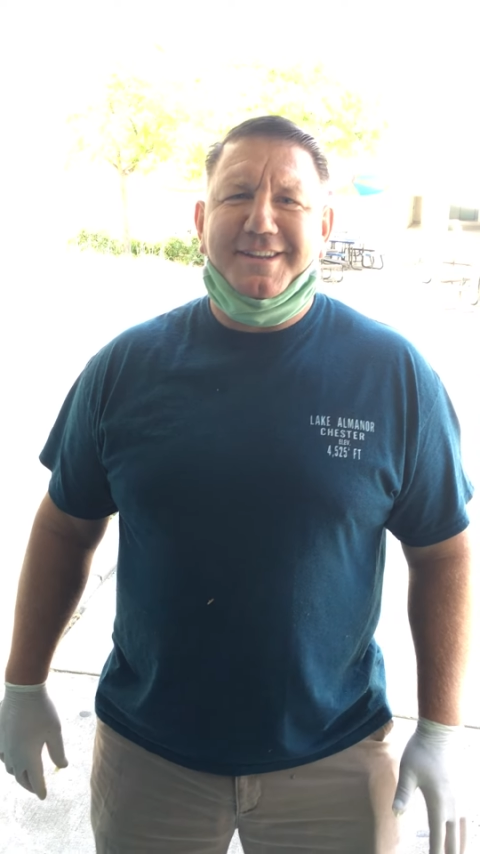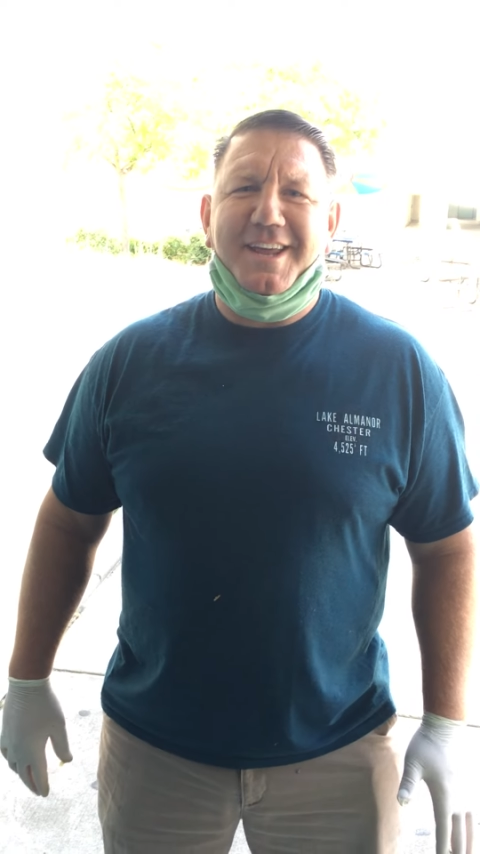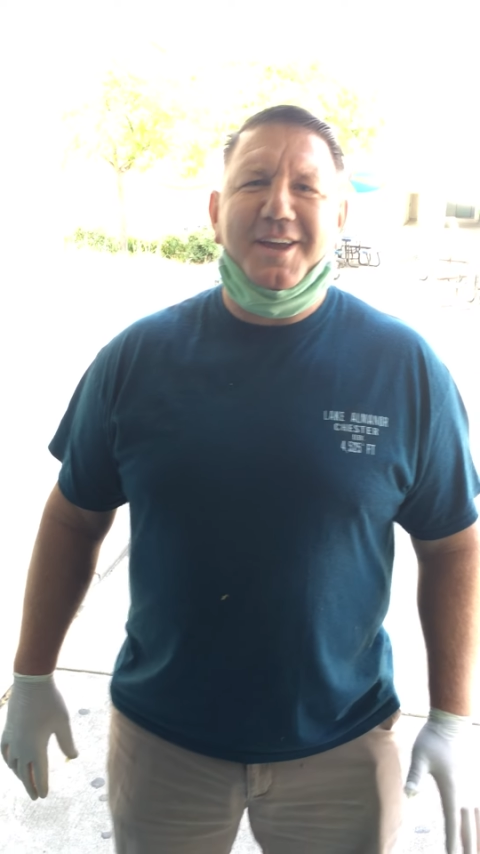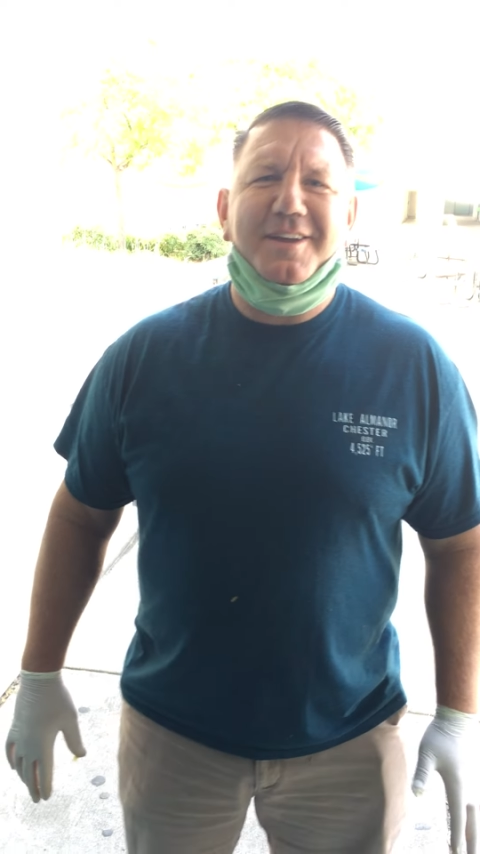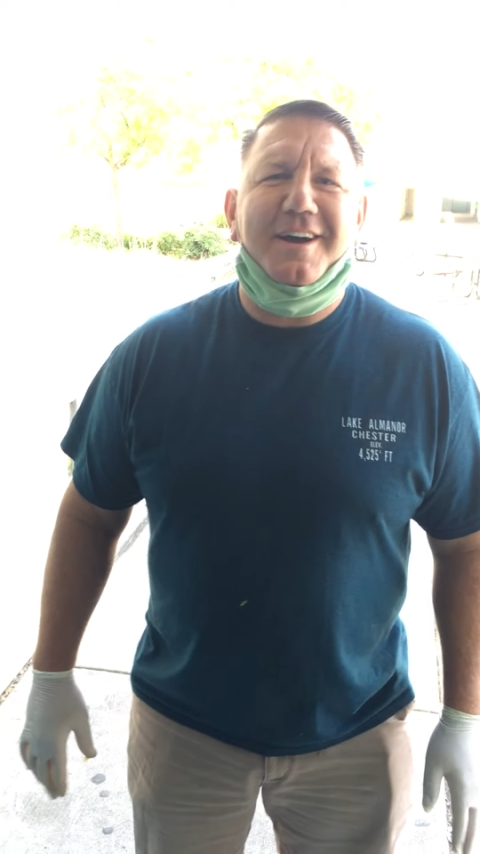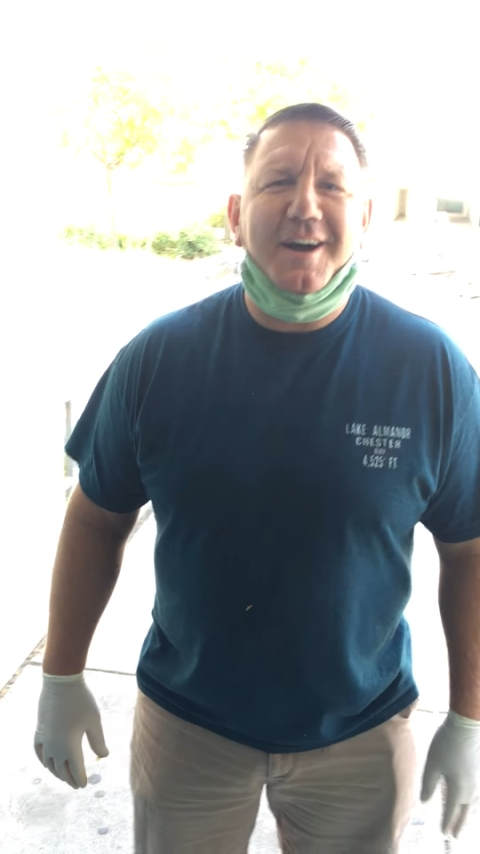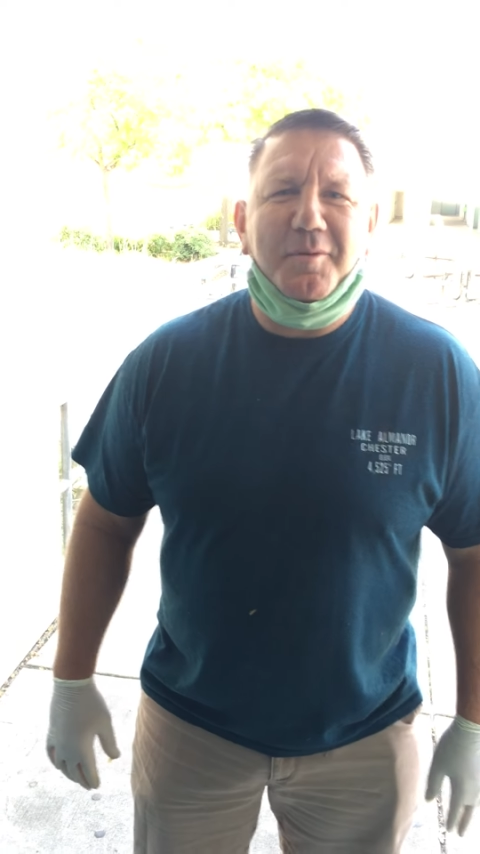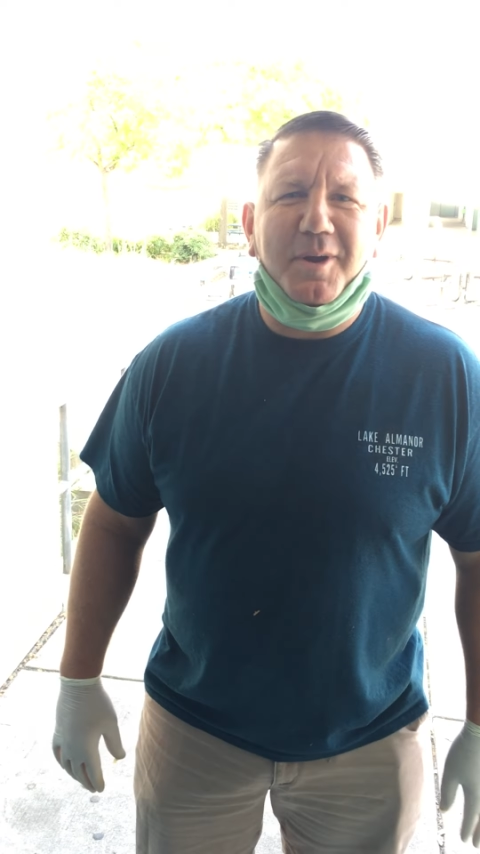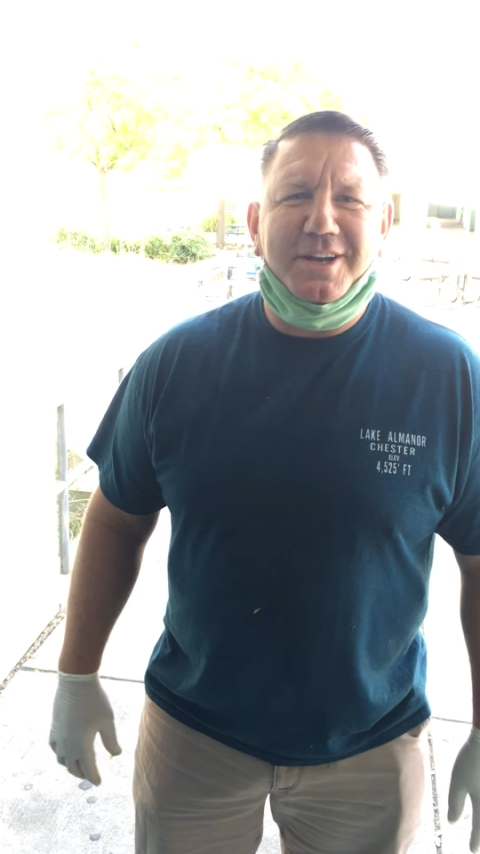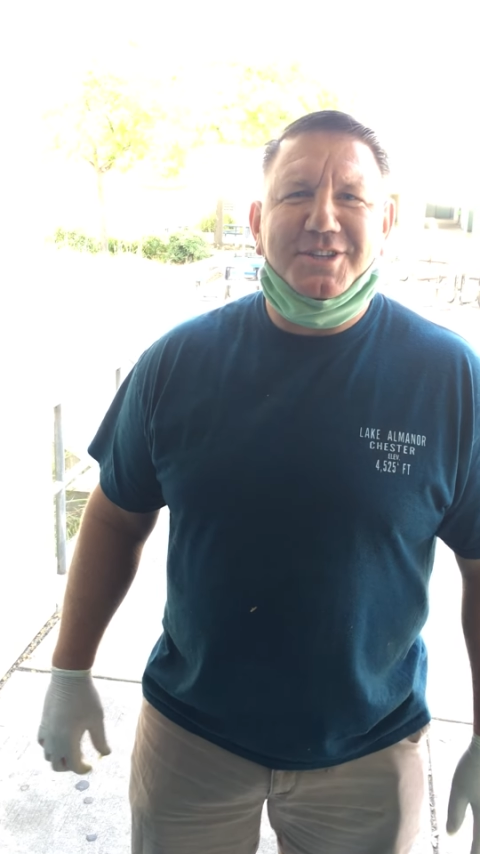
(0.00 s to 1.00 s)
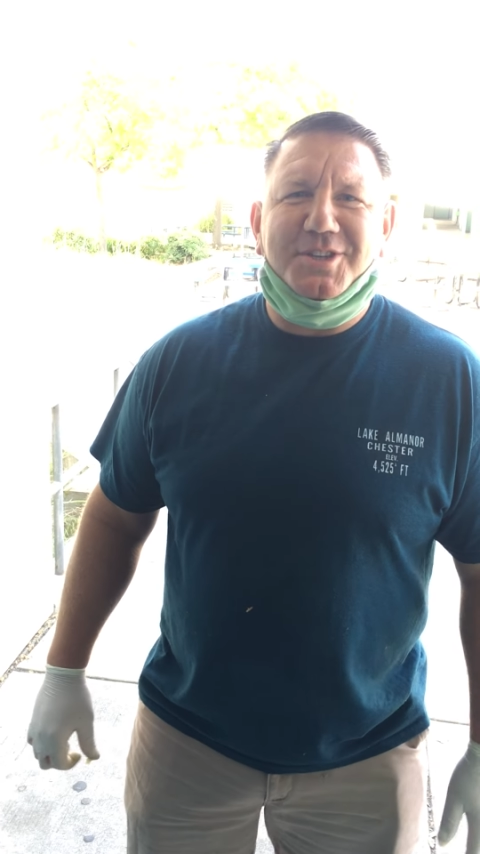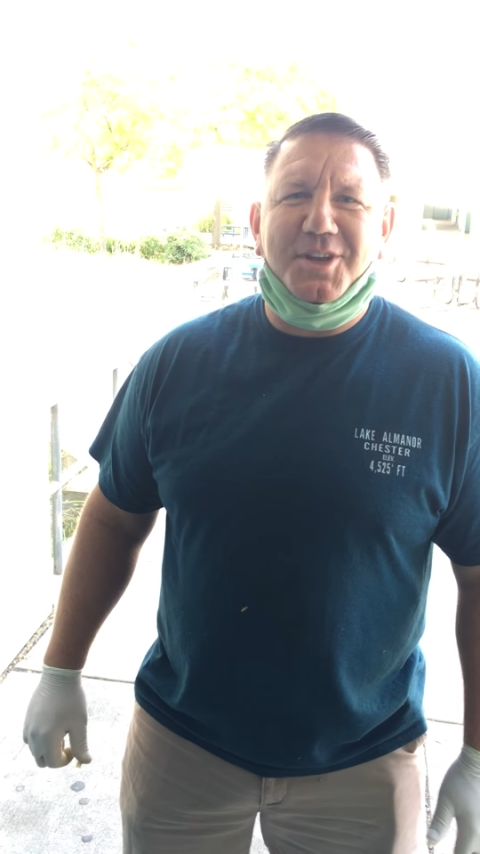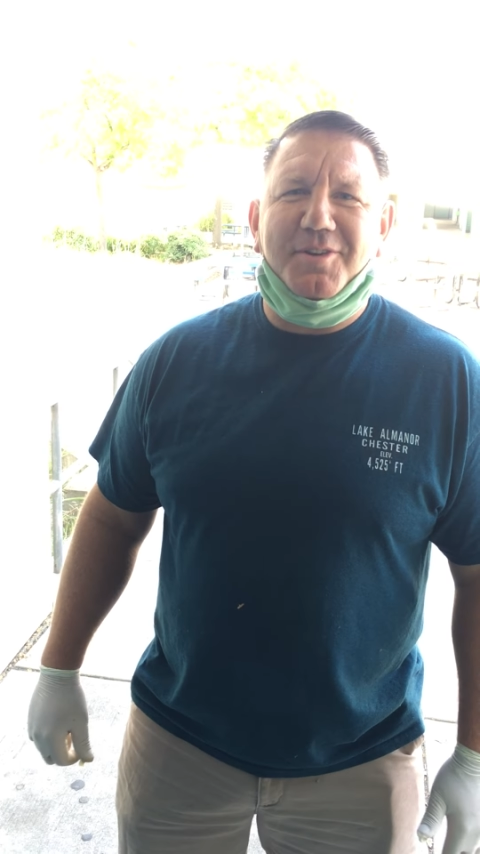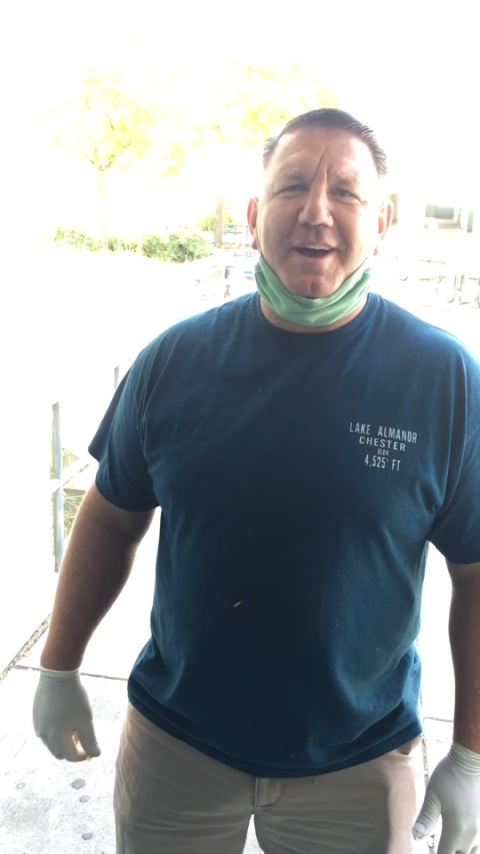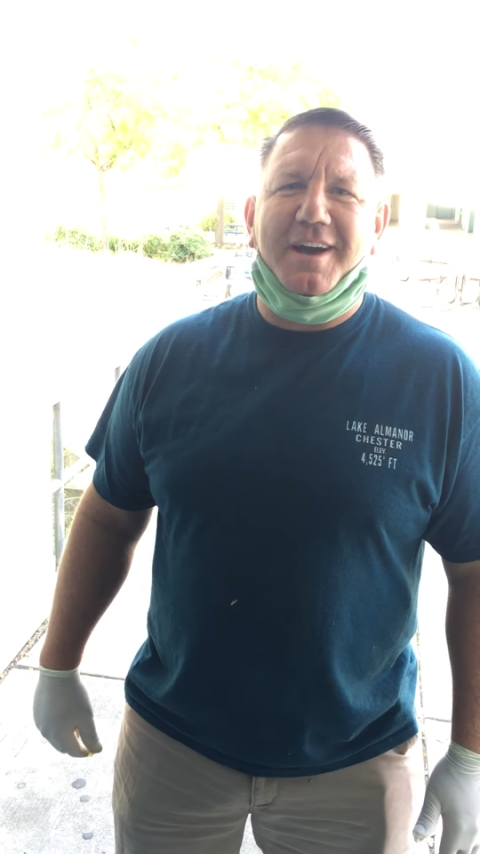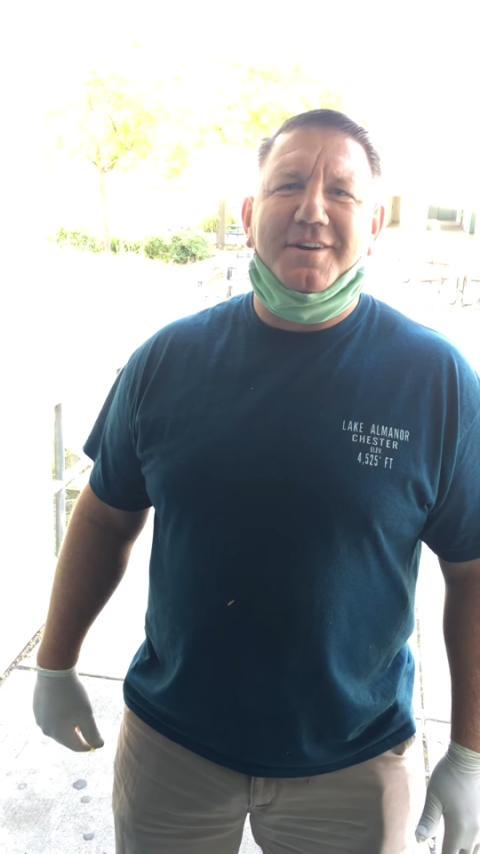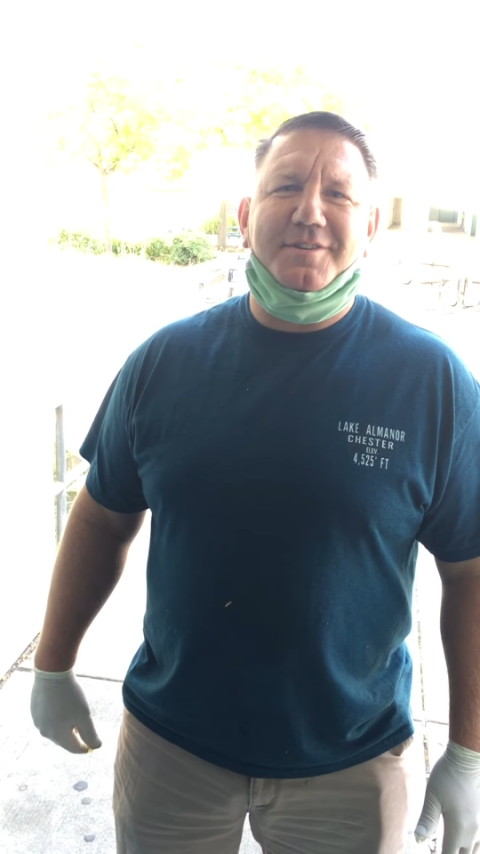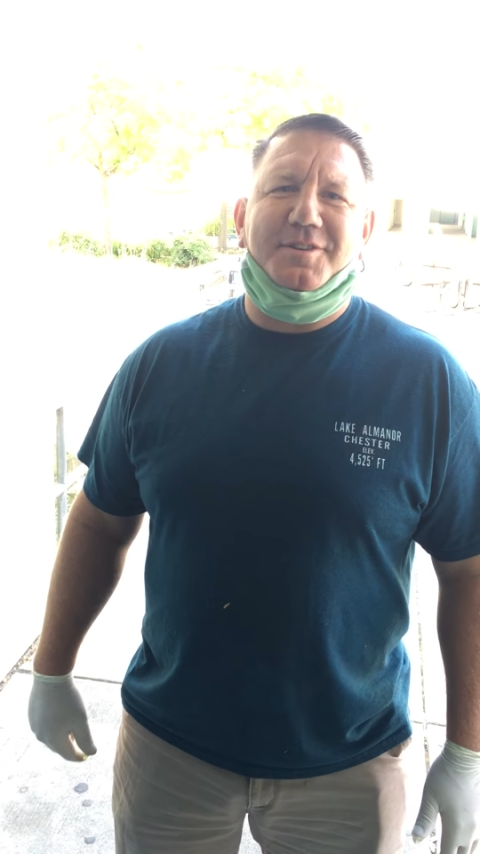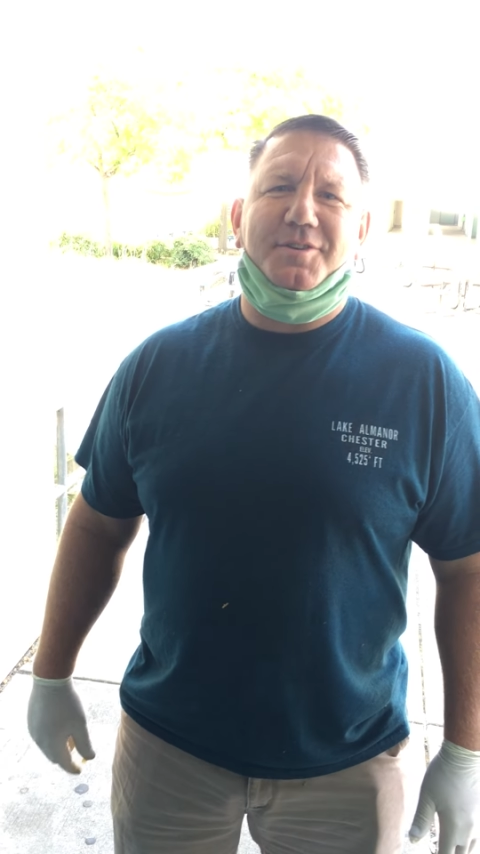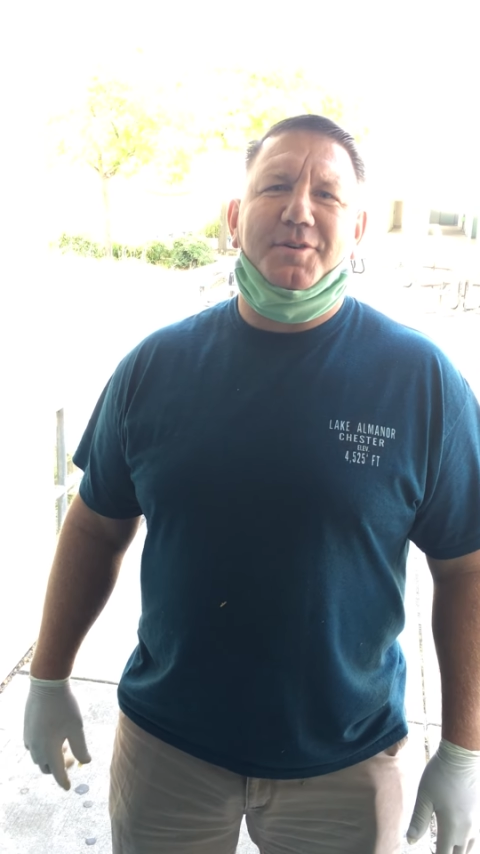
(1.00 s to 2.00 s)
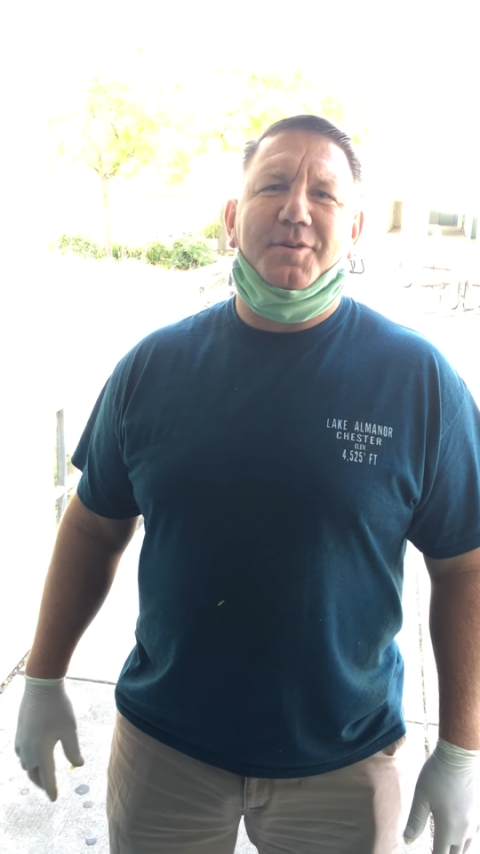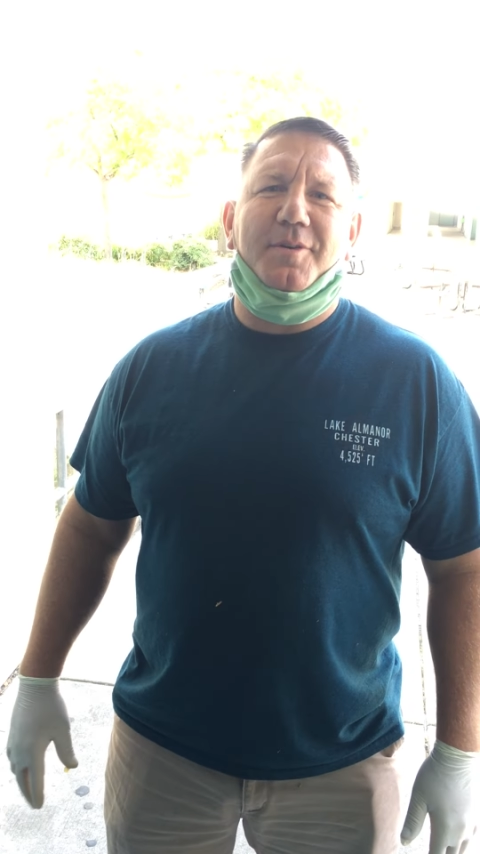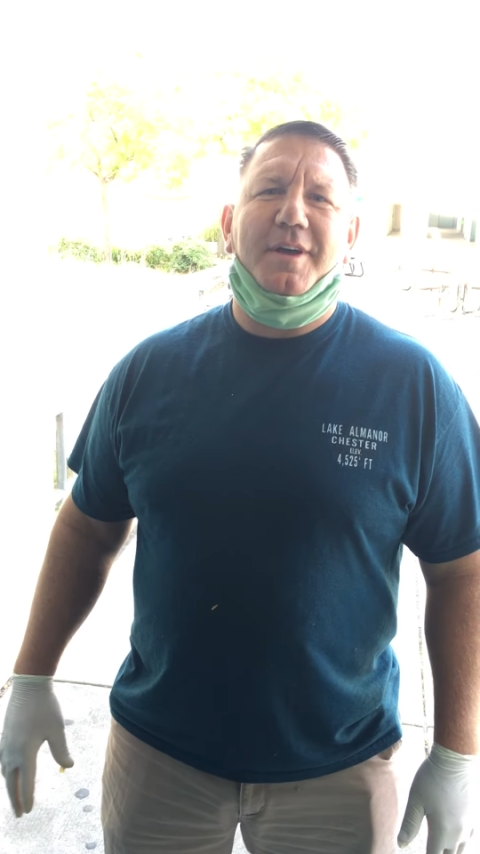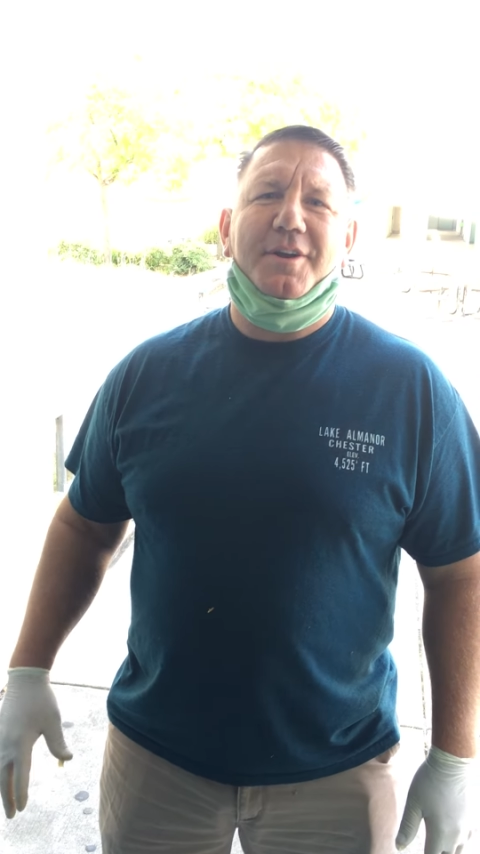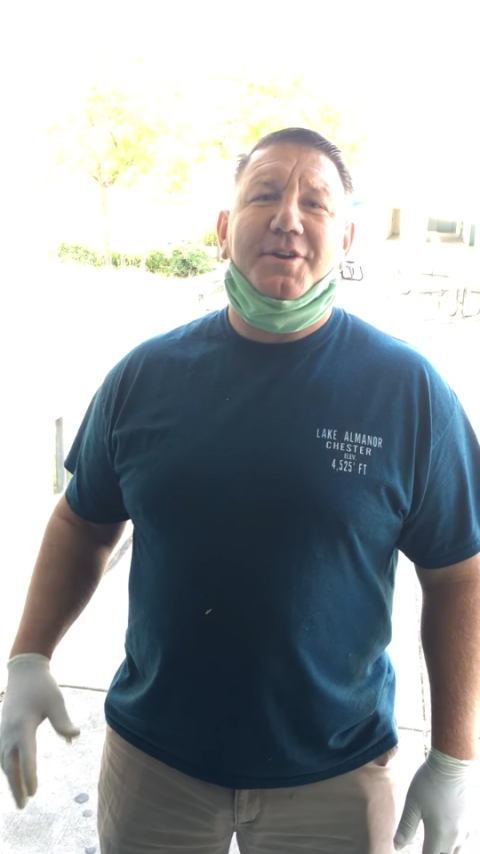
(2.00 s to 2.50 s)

today um, we're gonna show you how to